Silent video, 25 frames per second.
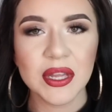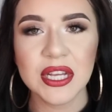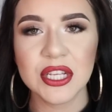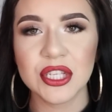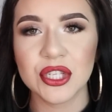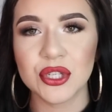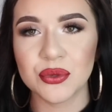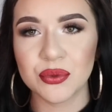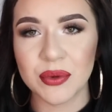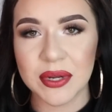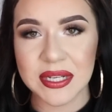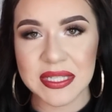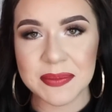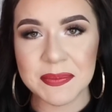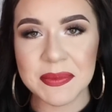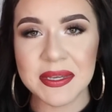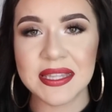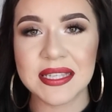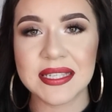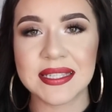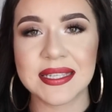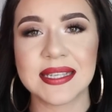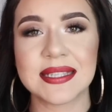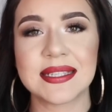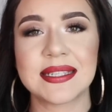Trust me,
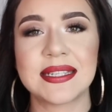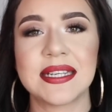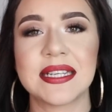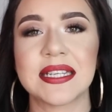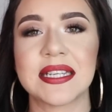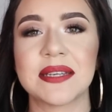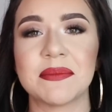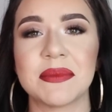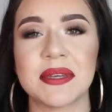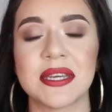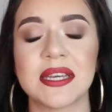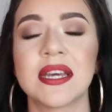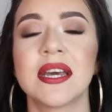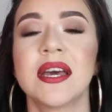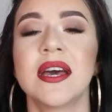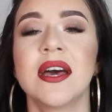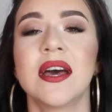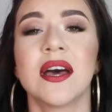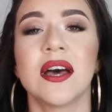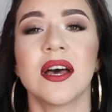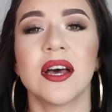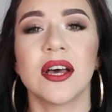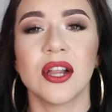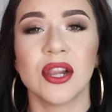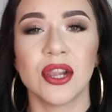this has taken me
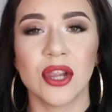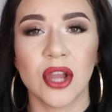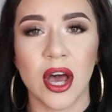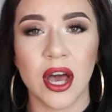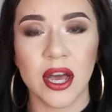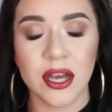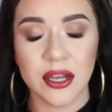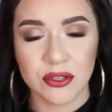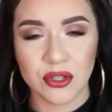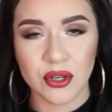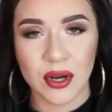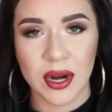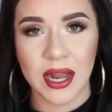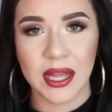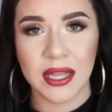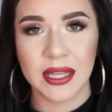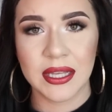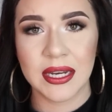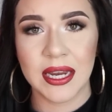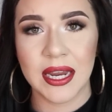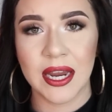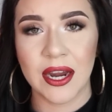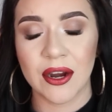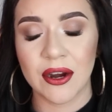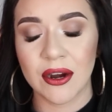a lot of trial
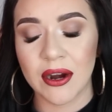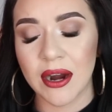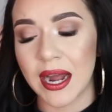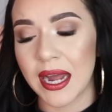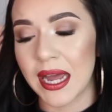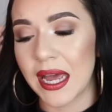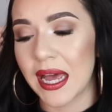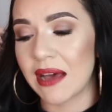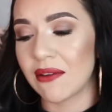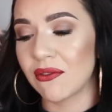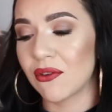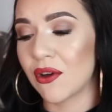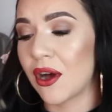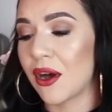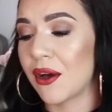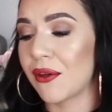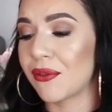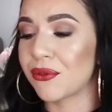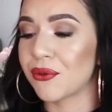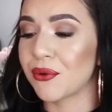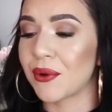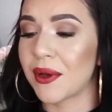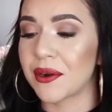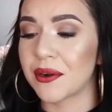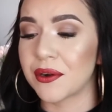and error. I have gone
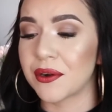through I